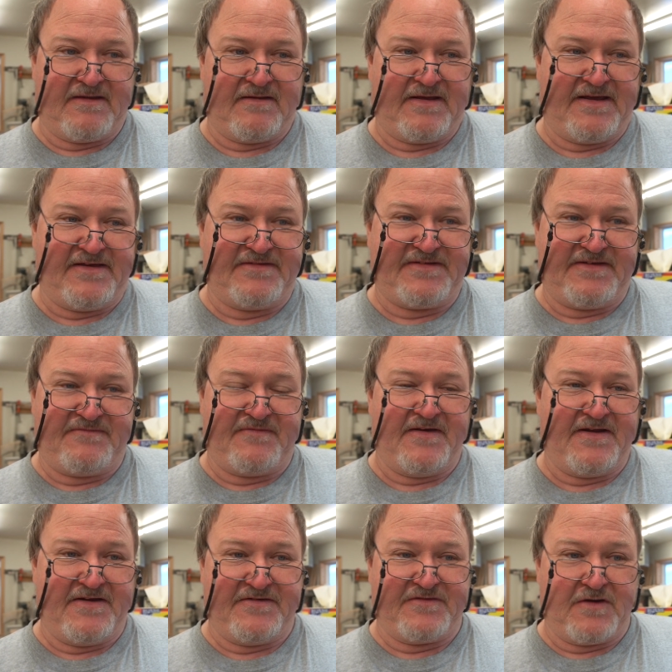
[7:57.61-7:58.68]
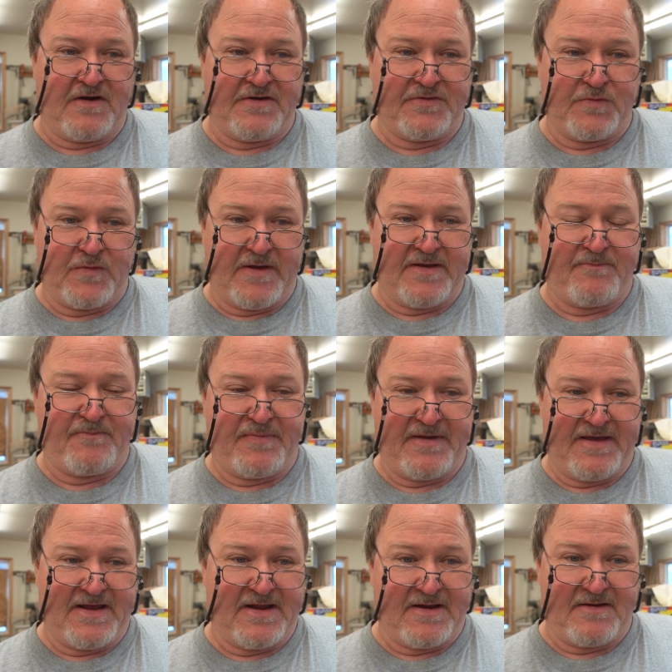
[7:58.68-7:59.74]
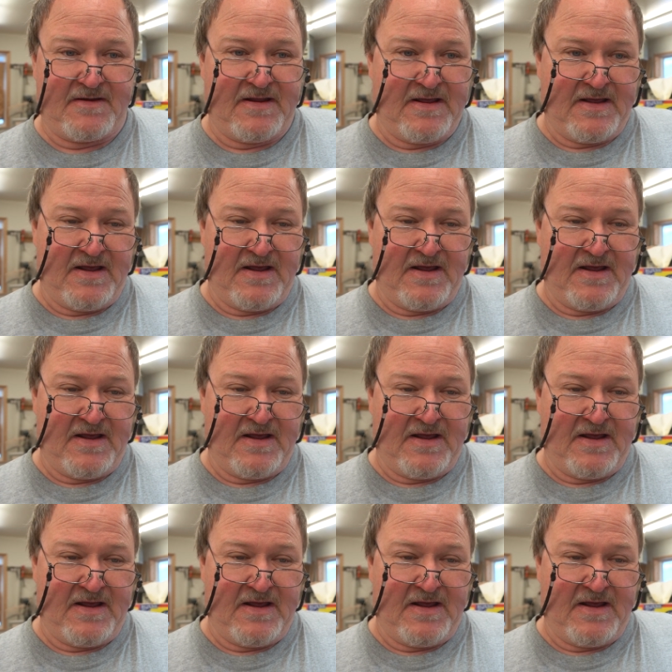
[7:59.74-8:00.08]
easy finish onto a pen,